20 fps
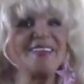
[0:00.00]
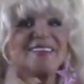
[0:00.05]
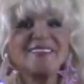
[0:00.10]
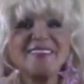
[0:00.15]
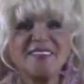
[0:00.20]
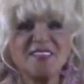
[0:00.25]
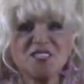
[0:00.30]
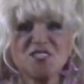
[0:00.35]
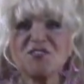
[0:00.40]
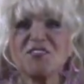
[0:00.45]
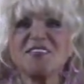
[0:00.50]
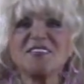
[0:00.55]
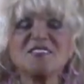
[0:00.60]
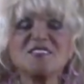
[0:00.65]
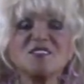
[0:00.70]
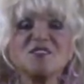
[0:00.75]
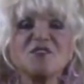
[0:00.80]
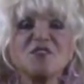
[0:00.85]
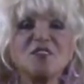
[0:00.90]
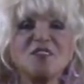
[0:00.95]
This
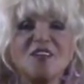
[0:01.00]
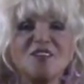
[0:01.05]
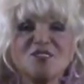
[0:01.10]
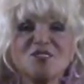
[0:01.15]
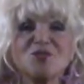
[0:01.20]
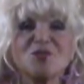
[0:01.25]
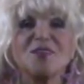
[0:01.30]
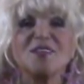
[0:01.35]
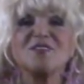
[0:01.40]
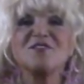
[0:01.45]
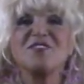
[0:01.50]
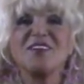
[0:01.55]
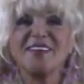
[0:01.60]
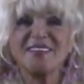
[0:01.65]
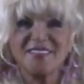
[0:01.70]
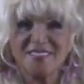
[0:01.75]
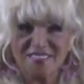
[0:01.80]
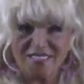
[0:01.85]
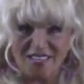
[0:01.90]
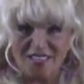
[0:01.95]
festival also
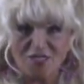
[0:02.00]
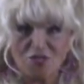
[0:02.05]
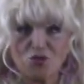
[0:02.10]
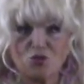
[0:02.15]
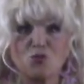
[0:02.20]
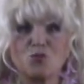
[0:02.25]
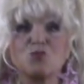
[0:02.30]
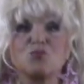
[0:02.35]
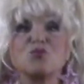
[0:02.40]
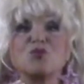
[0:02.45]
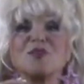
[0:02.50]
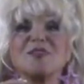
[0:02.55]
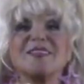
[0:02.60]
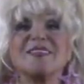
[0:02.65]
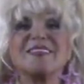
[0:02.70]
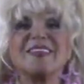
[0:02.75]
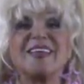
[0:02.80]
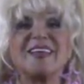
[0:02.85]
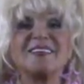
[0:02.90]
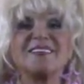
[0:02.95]
invites us to
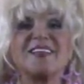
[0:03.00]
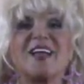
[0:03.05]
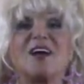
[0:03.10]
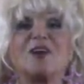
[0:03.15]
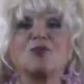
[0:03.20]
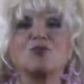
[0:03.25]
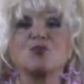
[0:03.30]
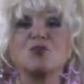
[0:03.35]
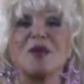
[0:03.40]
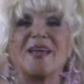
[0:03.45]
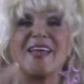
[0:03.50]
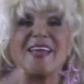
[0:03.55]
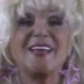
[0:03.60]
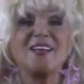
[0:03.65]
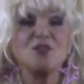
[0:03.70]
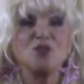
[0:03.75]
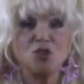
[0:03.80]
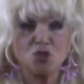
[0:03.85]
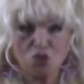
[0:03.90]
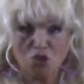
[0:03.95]
protect our
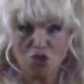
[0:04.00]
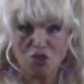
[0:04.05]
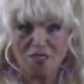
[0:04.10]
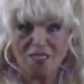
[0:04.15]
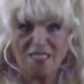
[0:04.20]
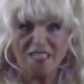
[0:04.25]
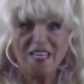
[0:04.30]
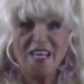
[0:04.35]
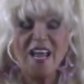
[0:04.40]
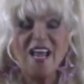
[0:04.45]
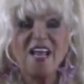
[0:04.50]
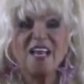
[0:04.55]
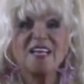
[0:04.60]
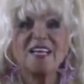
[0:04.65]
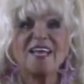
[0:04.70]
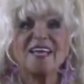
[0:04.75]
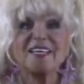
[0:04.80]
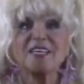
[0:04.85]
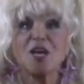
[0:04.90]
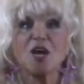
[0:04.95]
energy
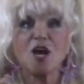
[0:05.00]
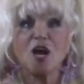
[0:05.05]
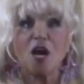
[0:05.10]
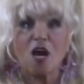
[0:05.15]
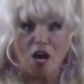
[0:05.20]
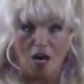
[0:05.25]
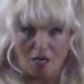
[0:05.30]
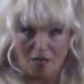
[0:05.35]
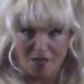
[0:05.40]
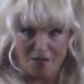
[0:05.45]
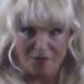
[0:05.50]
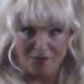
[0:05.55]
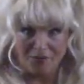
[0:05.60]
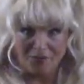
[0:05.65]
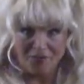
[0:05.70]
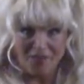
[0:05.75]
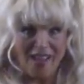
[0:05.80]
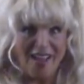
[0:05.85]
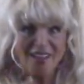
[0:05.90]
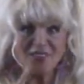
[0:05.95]
like a hawk.
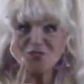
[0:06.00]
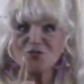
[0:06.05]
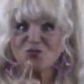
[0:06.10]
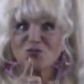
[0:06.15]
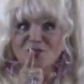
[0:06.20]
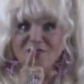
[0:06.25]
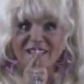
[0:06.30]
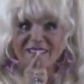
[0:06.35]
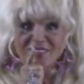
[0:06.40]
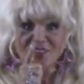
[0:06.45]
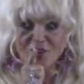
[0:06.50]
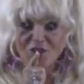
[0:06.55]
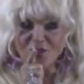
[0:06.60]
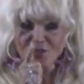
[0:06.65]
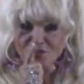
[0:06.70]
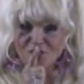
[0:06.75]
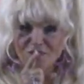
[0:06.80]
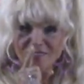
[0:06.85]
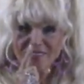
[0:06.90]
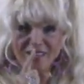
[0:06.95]
I do that
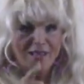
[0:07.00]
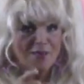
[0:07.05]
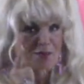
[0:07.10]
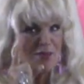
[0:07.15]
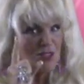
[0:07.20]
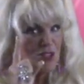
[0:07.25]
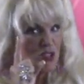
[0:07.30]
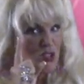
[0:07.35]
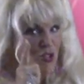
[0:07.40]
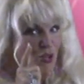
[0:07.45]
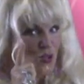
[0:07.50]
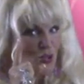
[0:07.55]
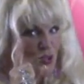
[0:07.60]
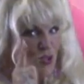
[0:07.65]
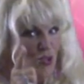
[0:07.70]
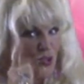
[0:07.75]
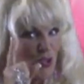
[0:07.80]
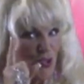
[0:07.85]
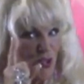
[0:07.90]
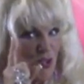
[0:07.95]
all the time, and so
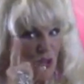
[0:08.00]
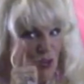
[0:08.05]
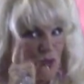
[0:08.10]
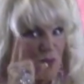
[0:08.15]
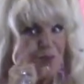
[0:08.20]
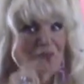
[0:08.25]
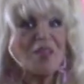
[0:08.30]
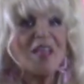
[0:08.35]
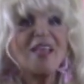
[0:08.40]
should you.